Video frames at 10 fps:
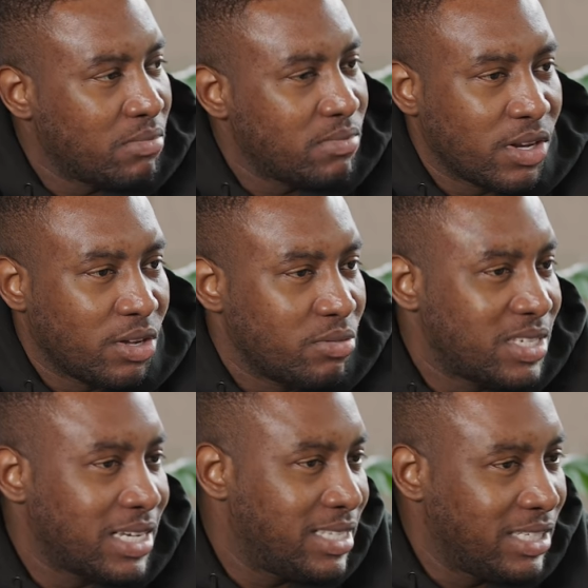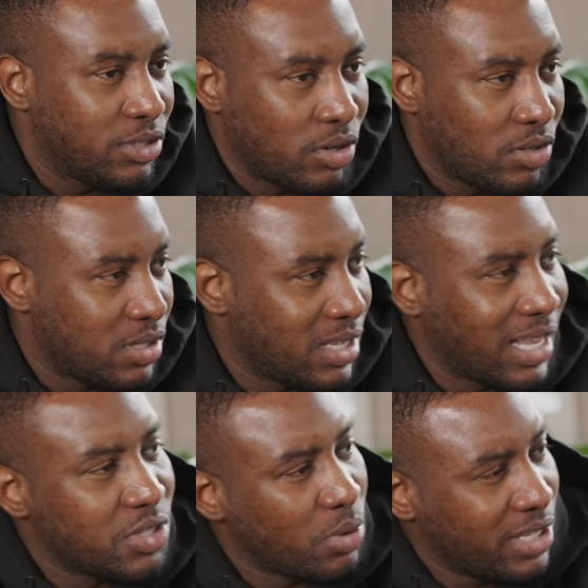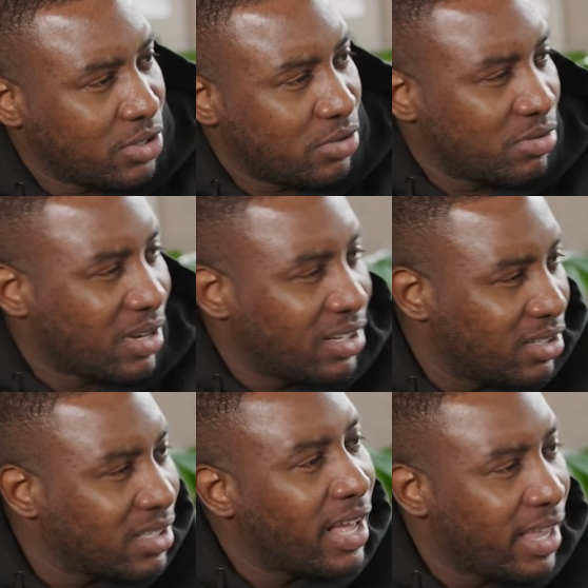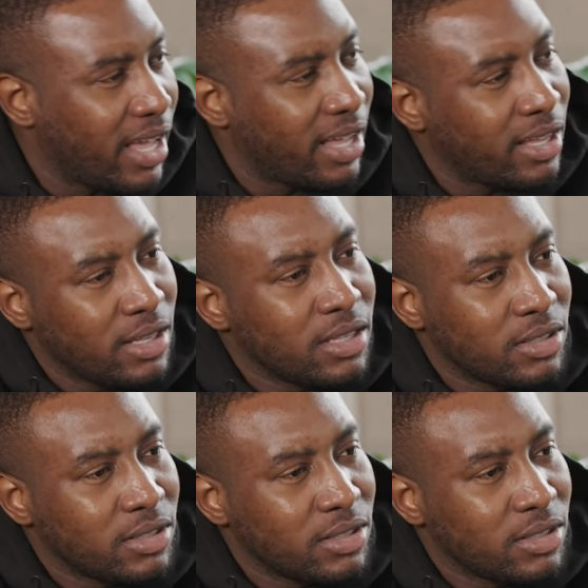Um, you know, sixteen dollars so to like twenty-two dollars. eighteen dollars, yeah. Yeah, yeah. Okay.